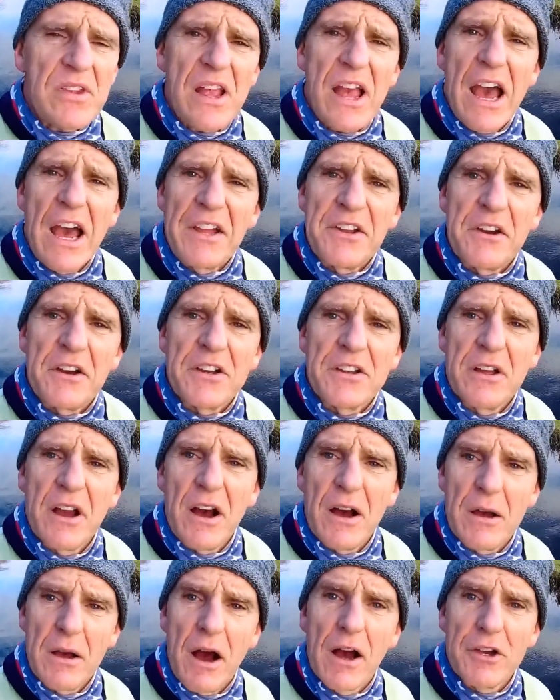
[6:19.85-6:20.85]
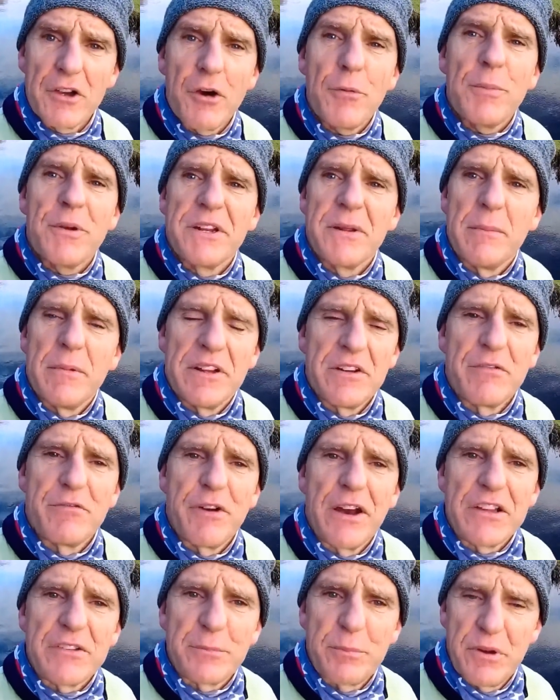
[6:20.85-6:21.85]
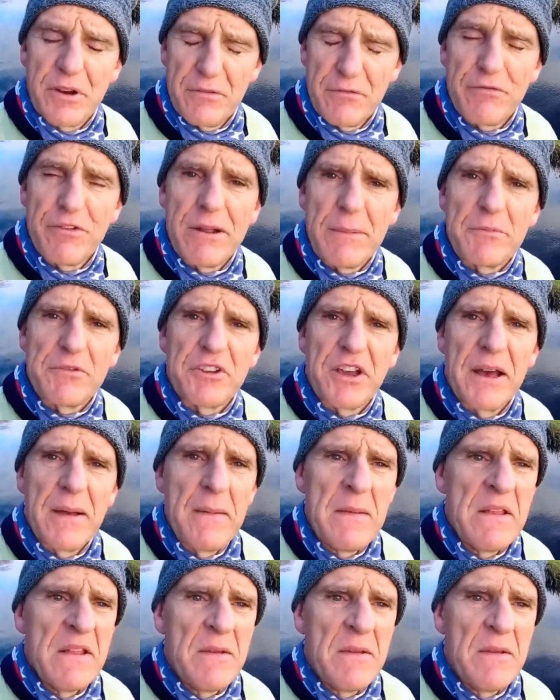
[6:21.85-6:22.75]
and I copied him in effect, but flipped it,